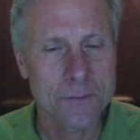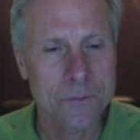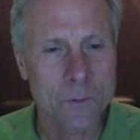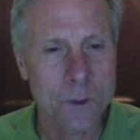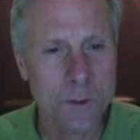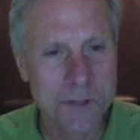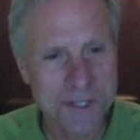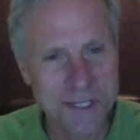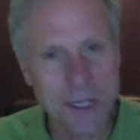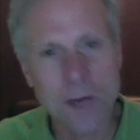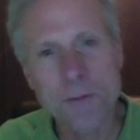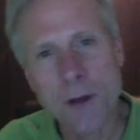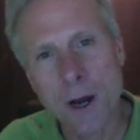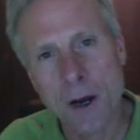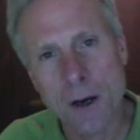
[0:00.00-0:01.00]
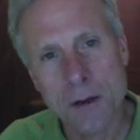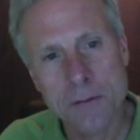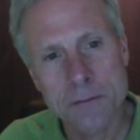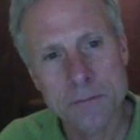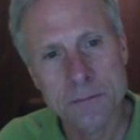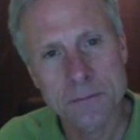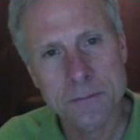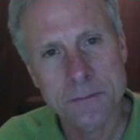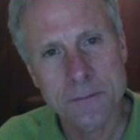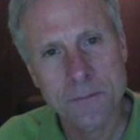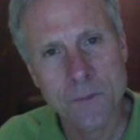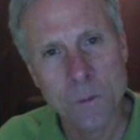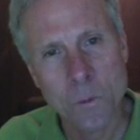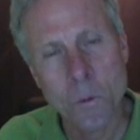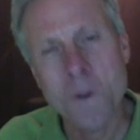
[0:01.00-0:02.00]
Well, C over R.
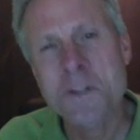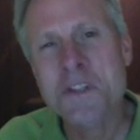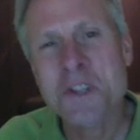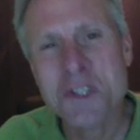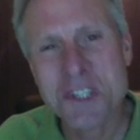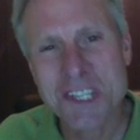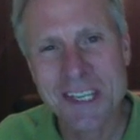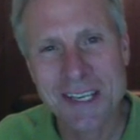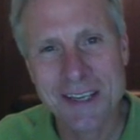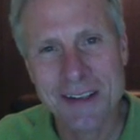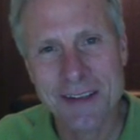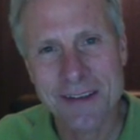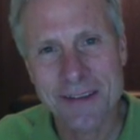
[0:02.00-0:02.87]
What's the C?